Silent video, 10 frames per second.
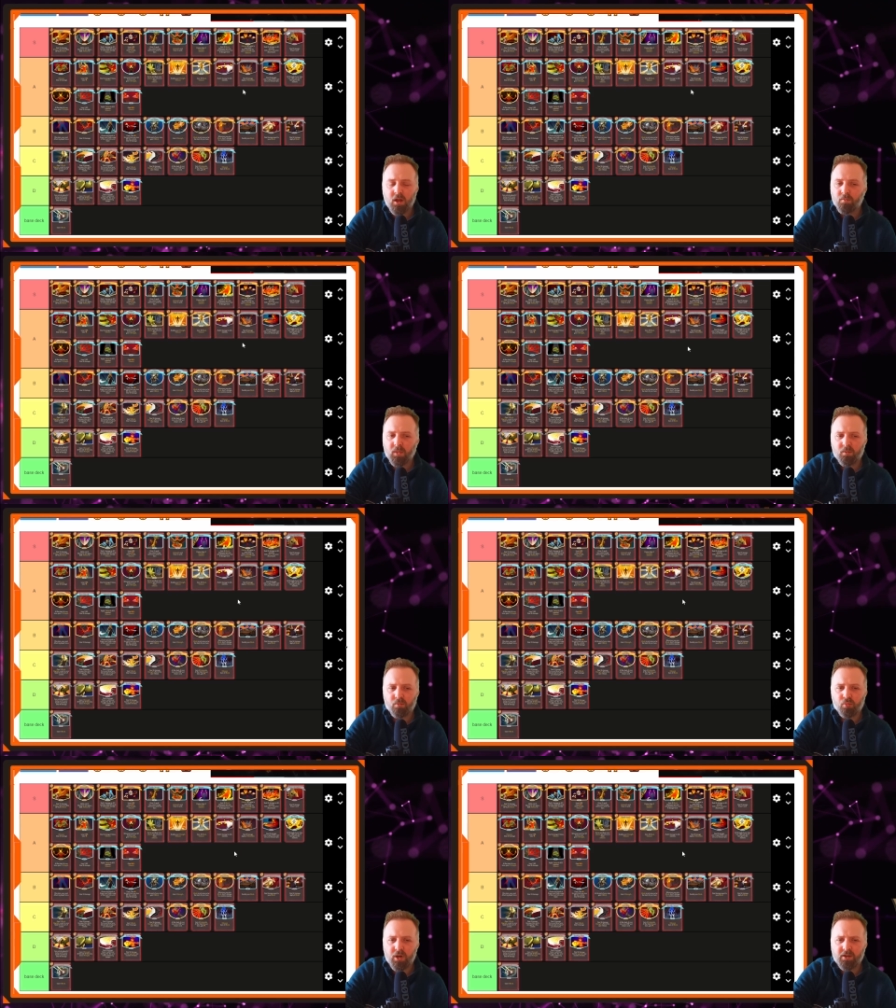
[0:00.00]
My
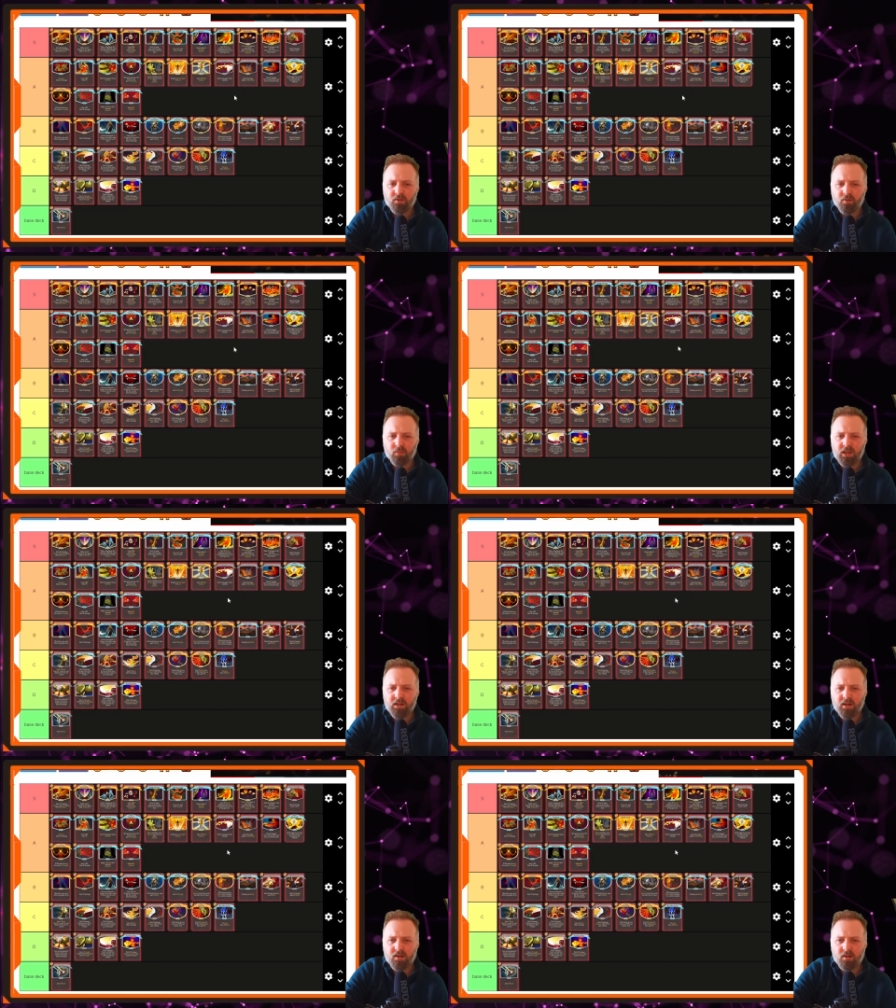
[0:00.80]
brain's gone
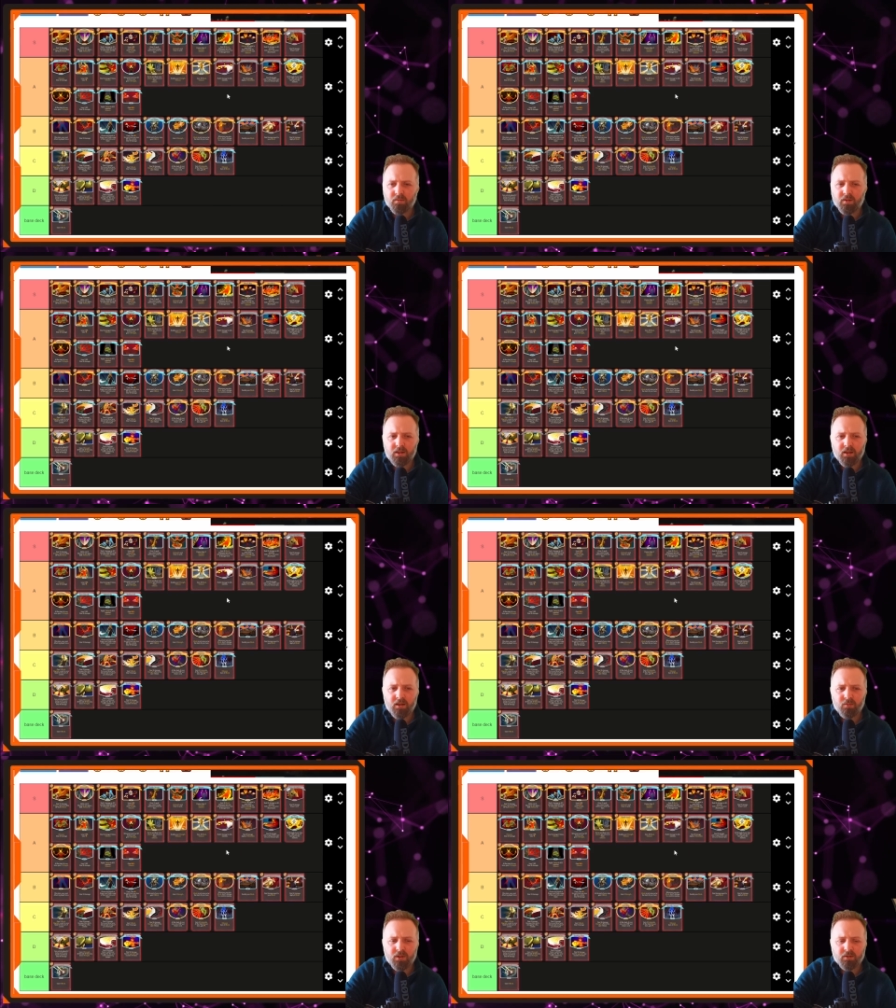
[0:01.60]
blank, I can't find it
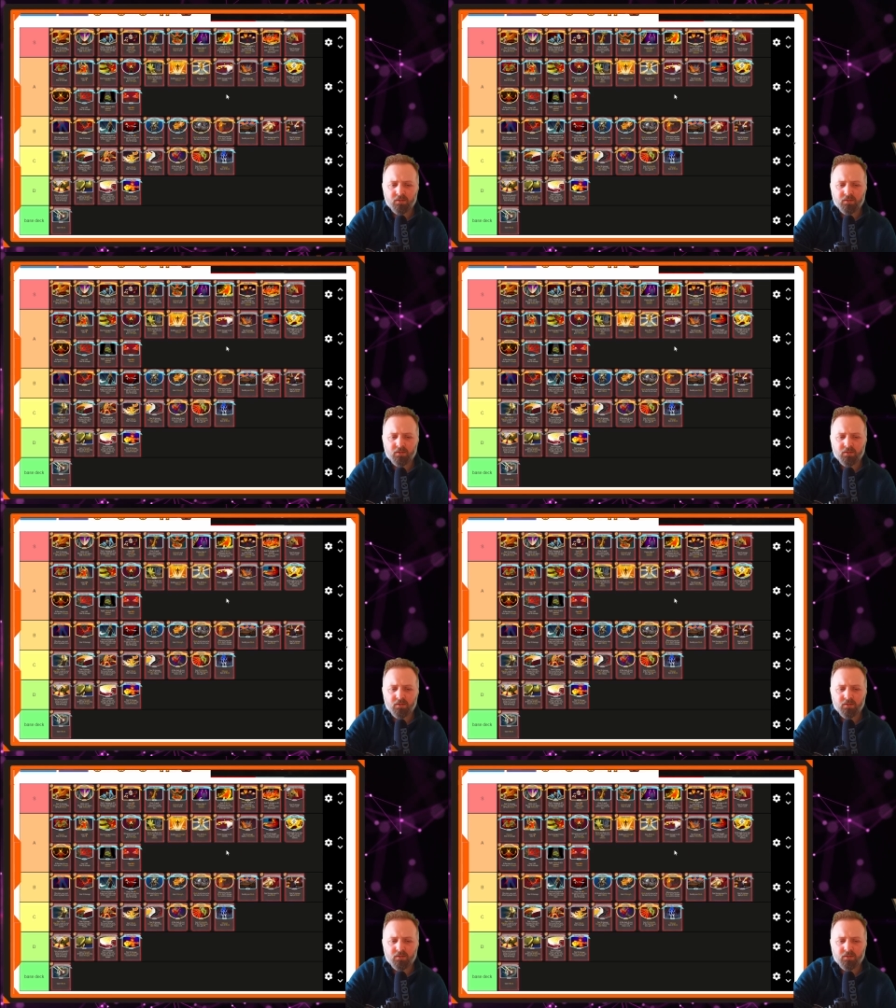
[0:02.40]
anywhere.